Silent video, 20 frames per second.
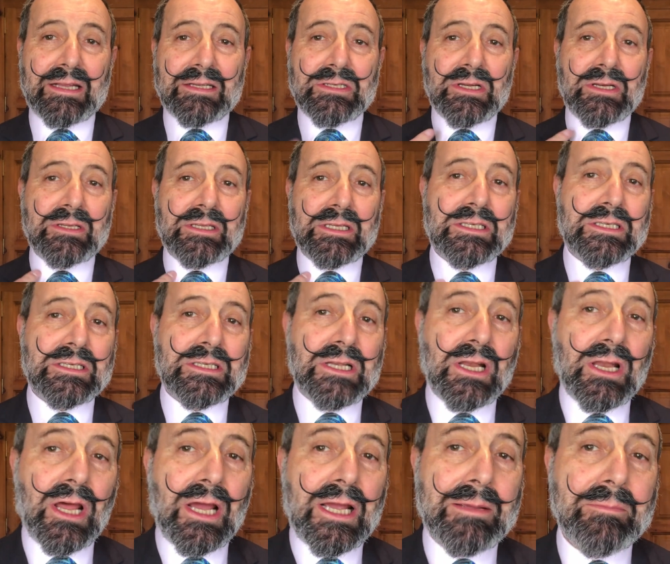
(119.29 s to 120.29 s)
So this is a
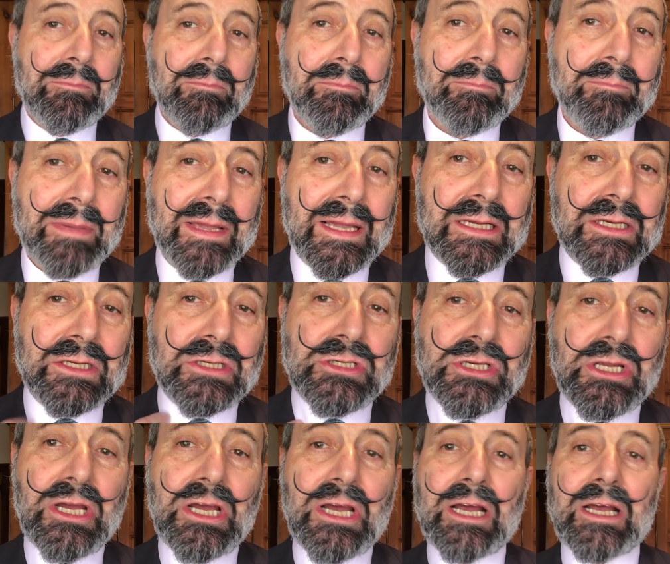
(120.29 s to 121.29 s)
light pink
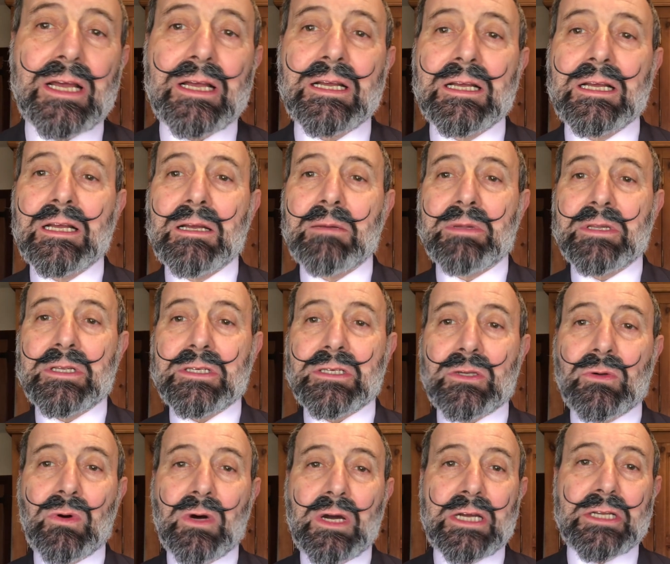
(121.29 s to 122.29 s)
shirt, but this is
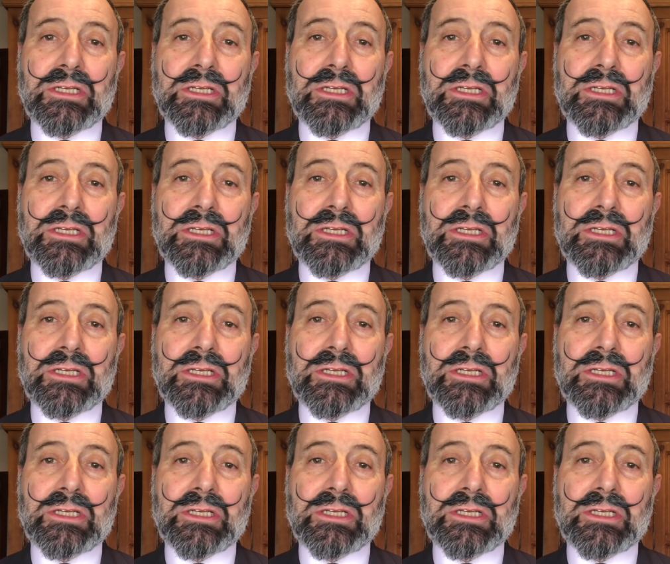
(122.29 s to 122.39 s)
quite a